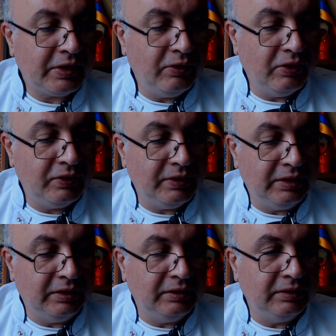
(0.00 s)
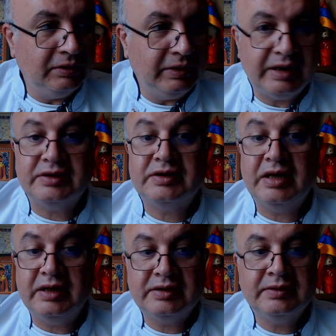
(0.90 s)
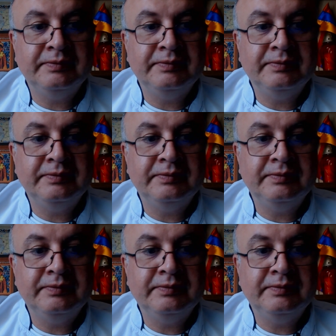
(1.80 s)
or uh, exercise.